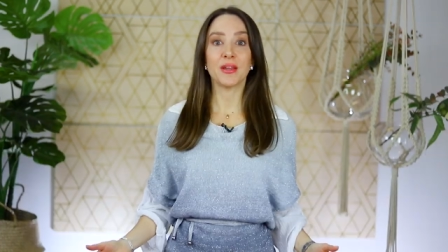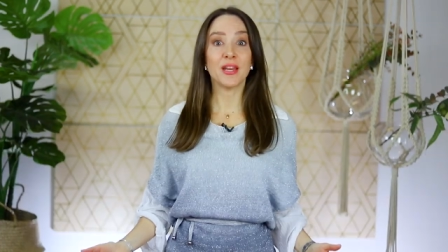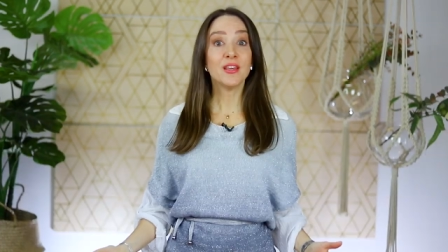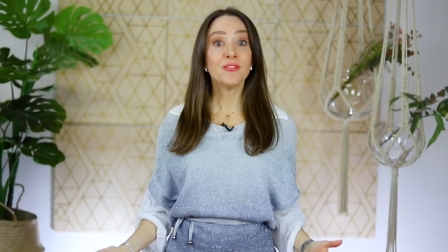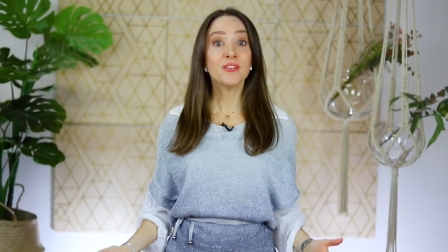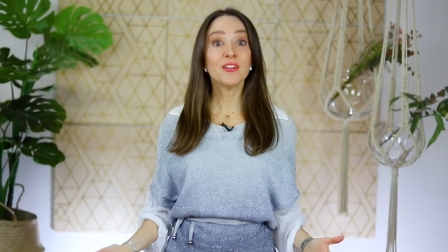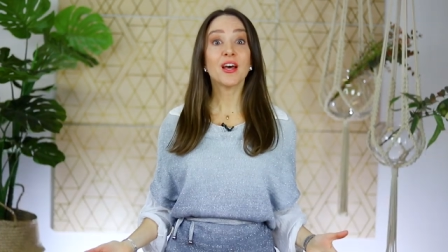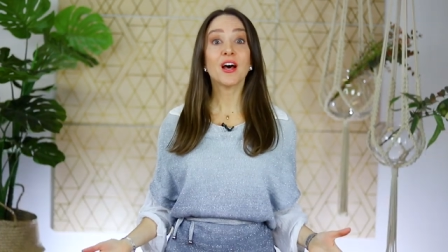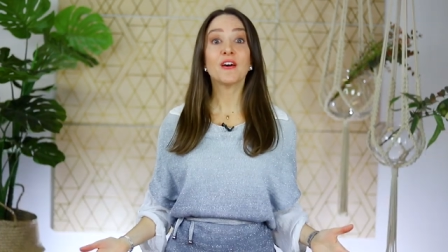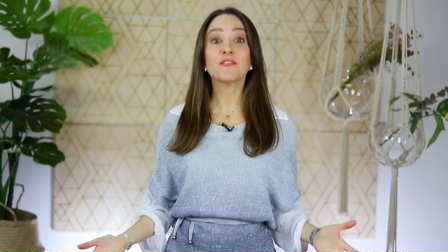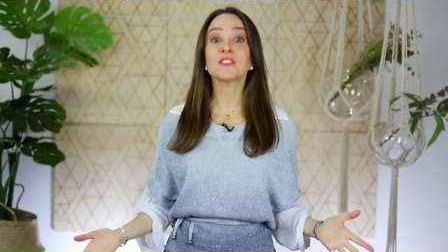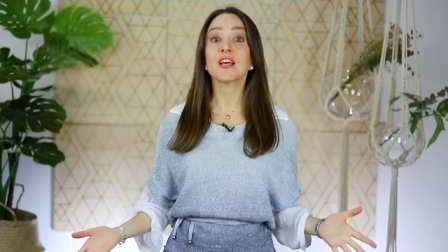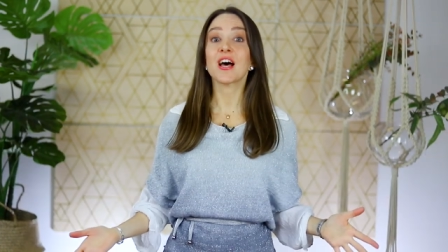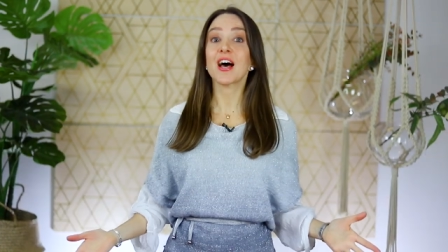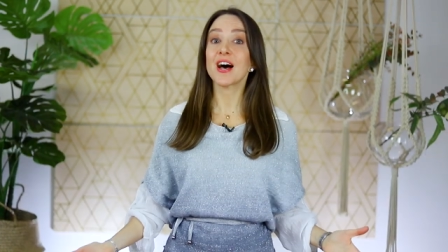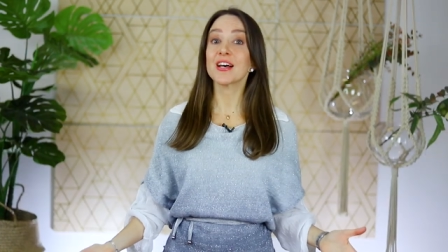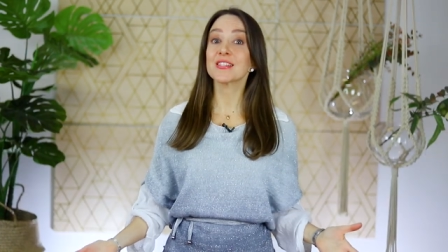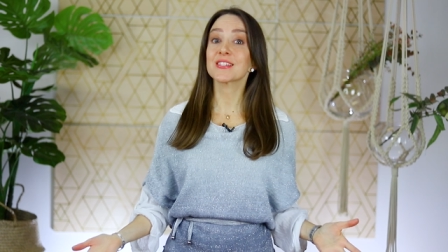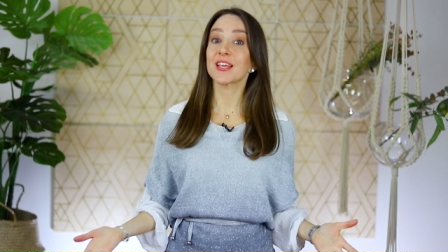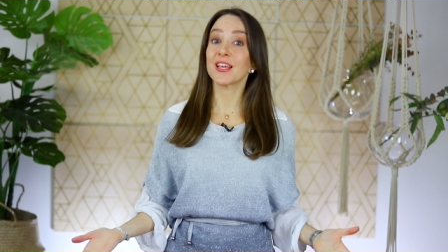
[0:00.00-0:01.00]
But even after
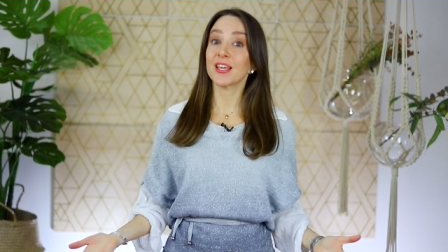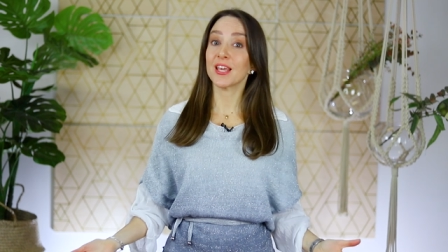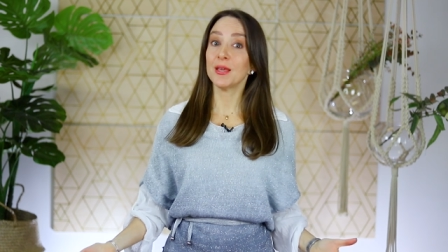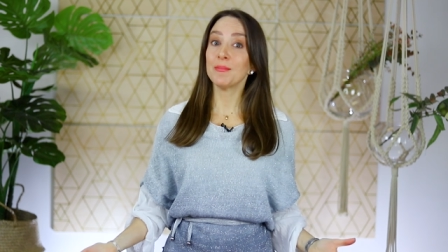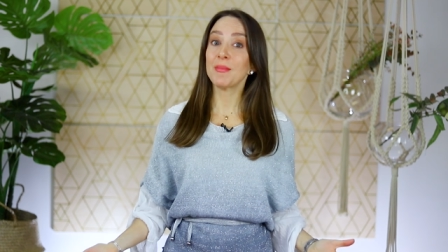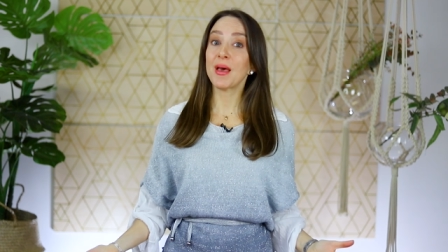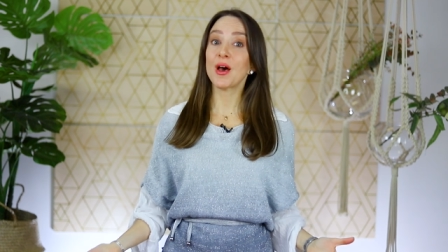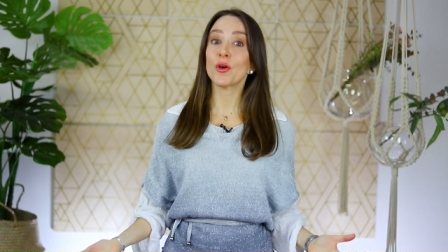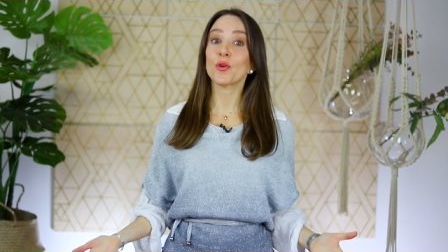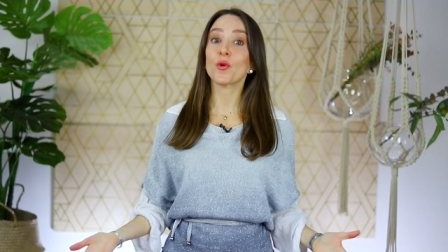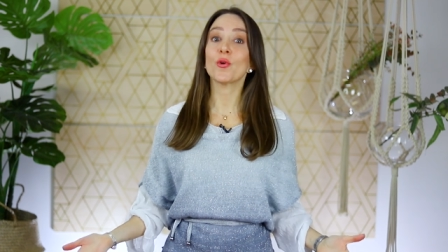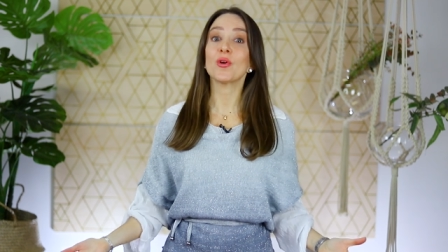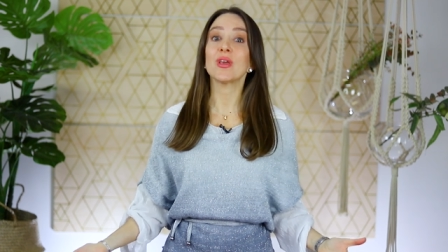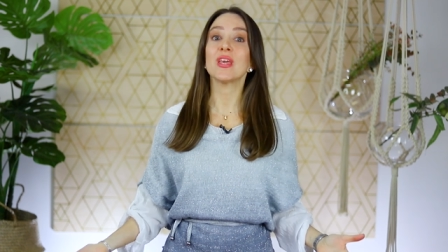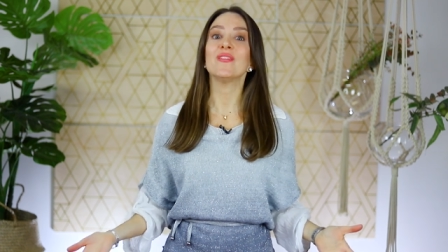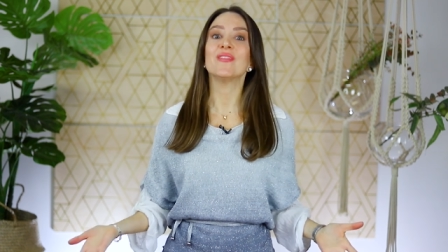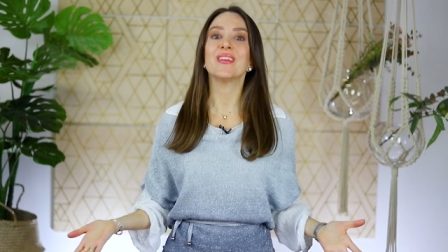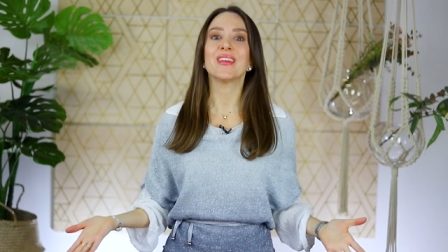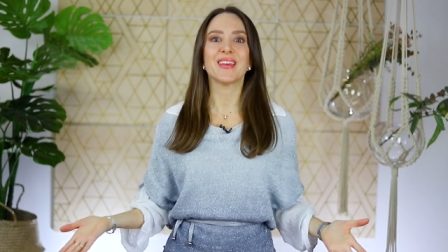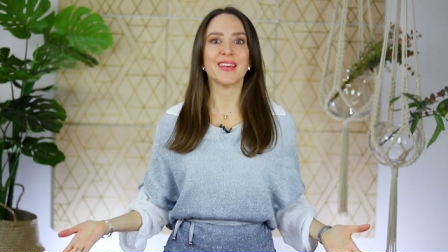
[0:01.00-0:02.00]
asking him out or
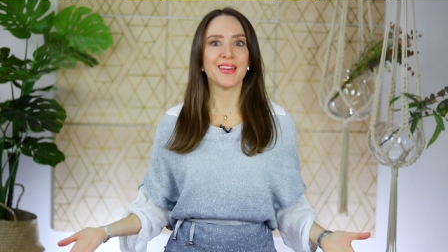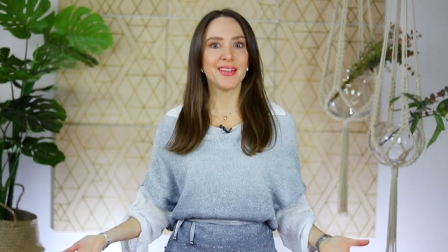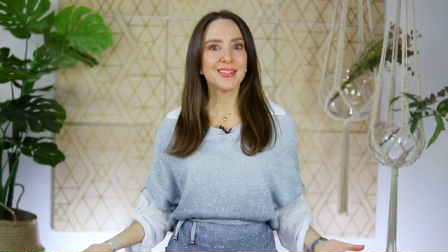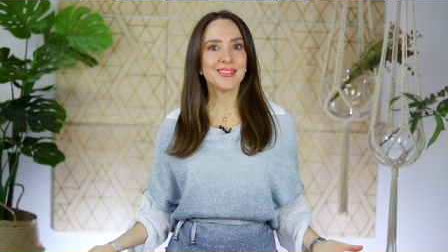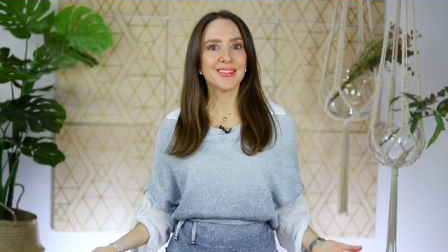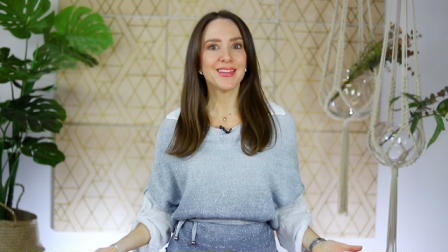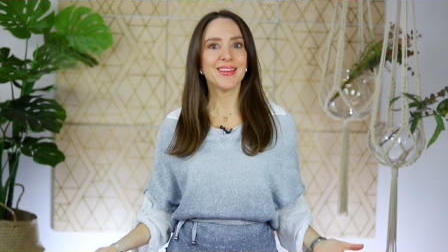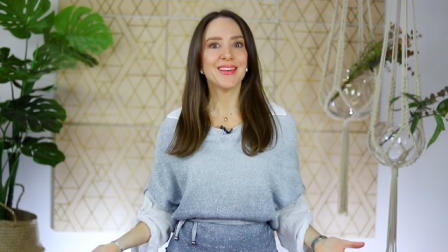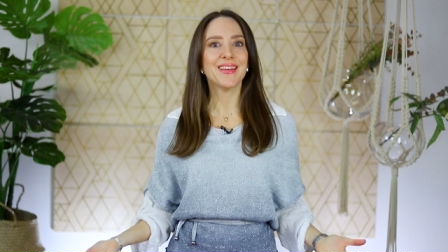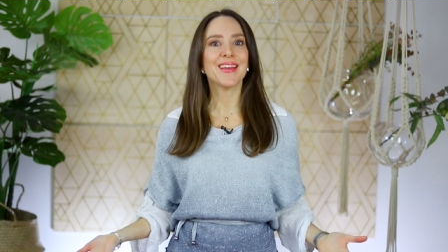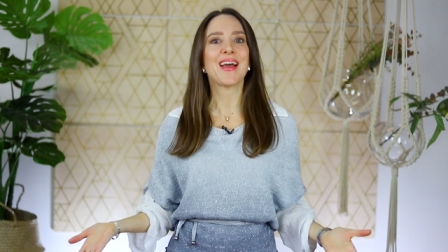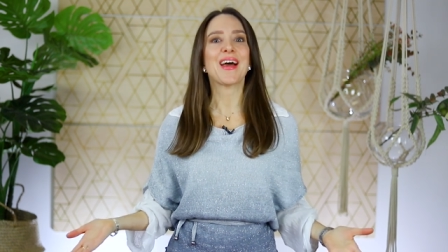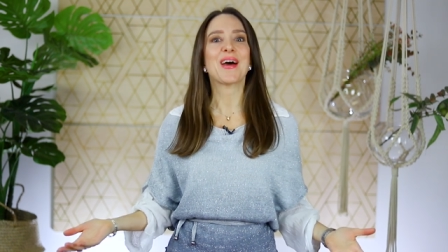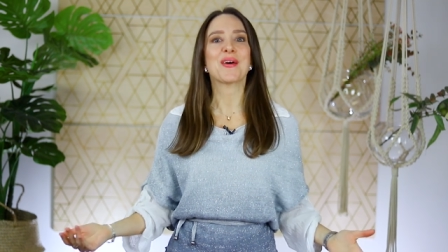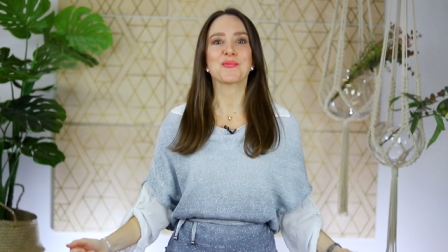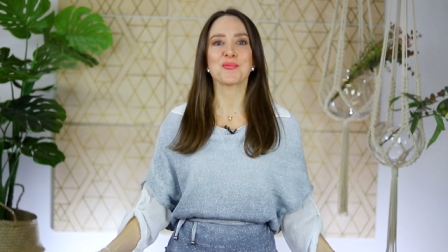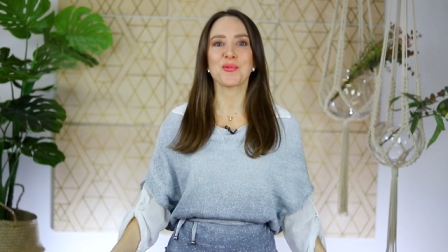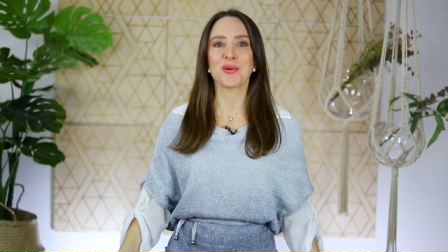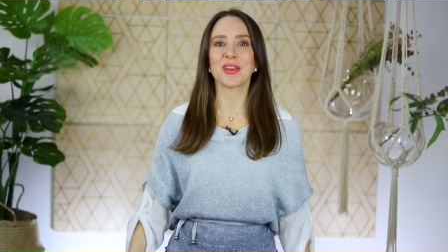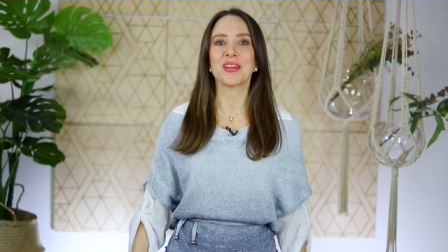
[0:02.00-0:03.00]
even hinting
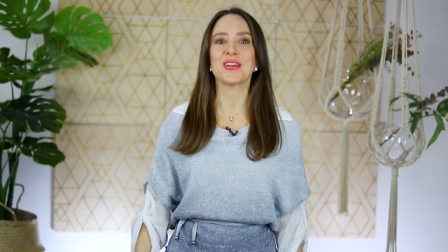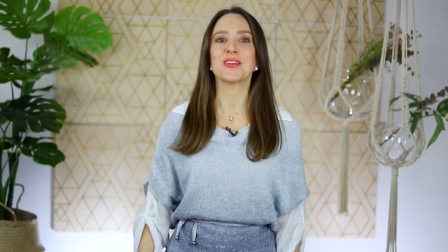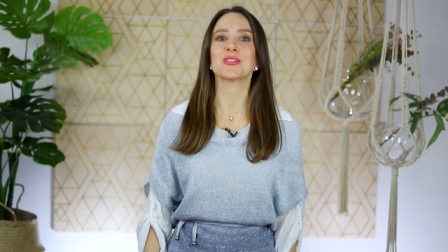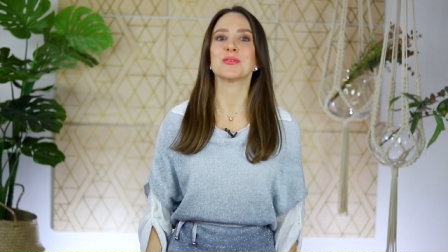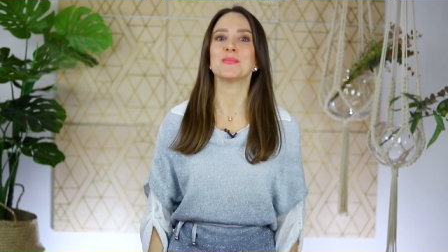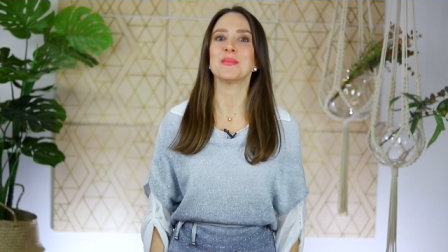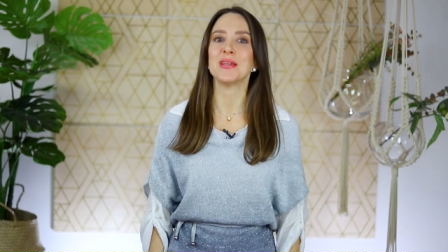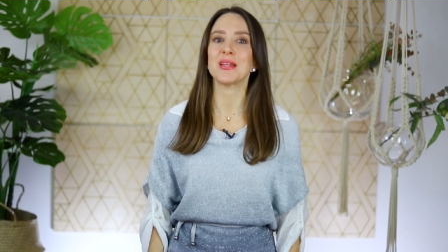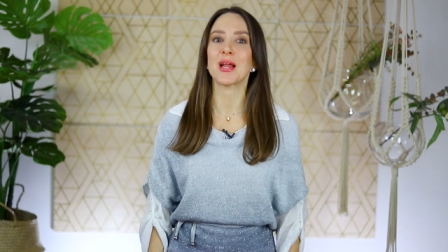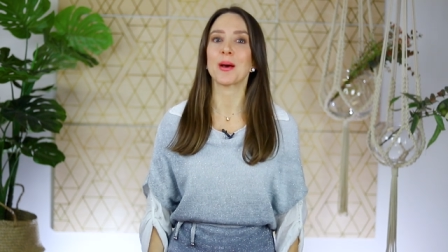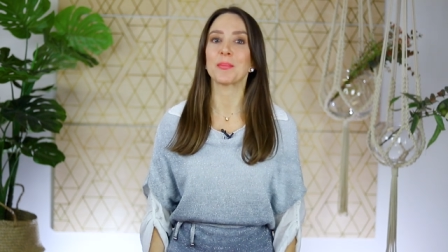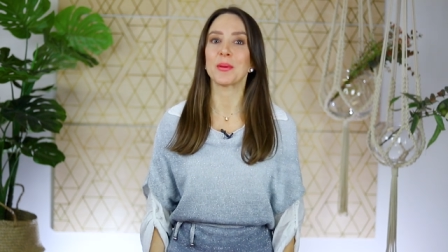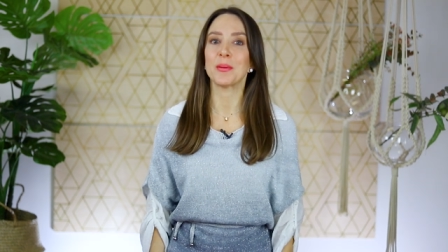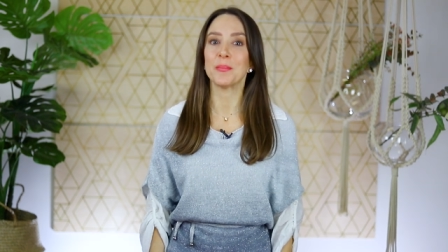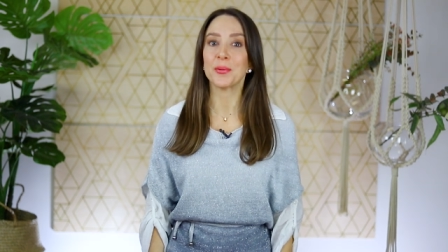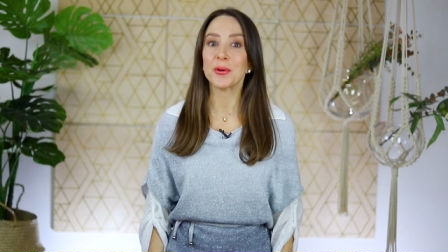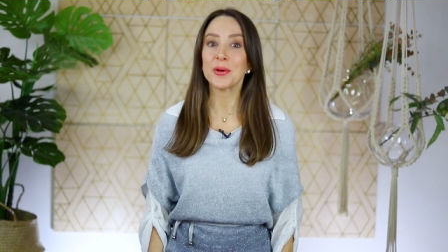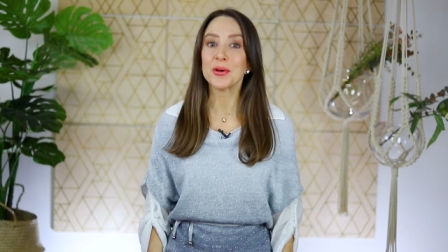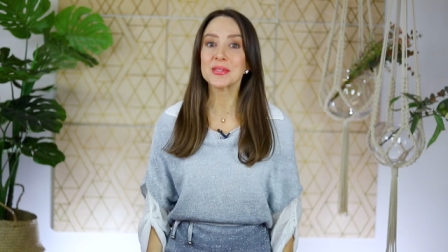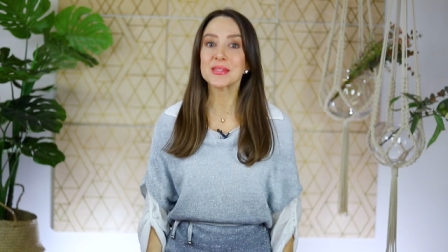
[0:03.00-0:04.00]
at wanting to meet up
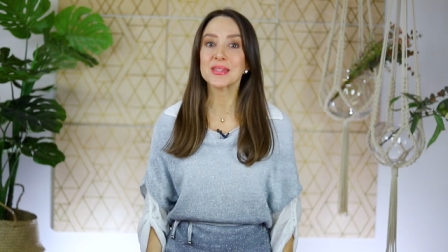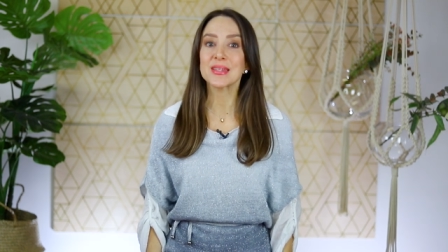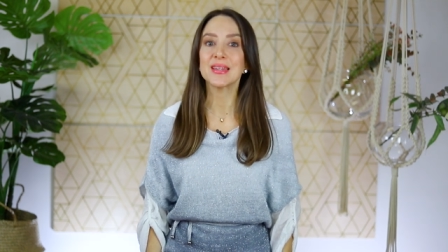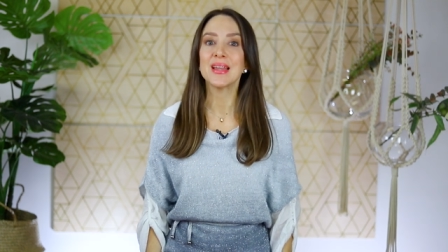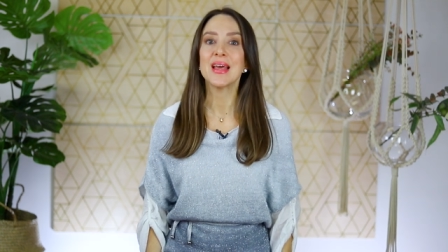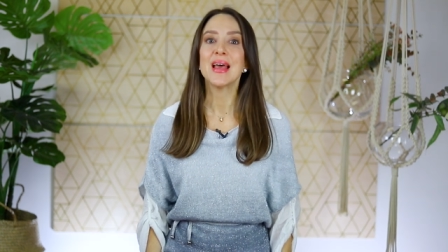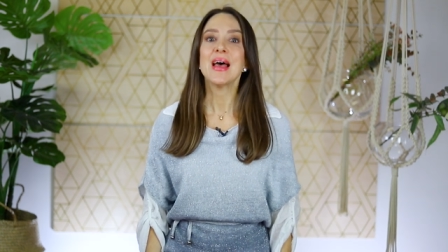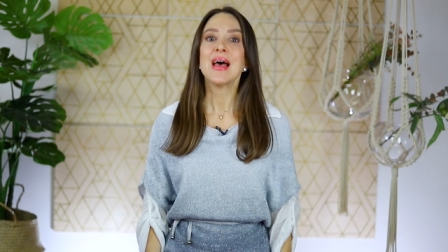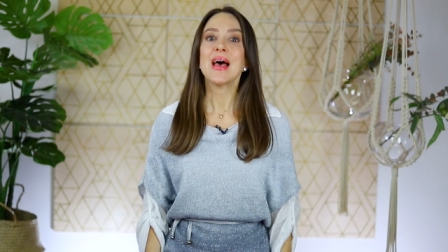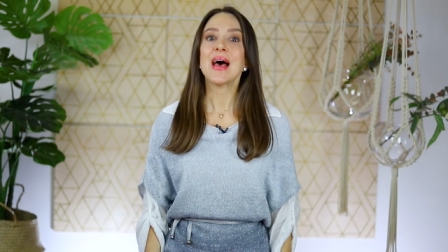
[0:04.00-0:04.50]
in person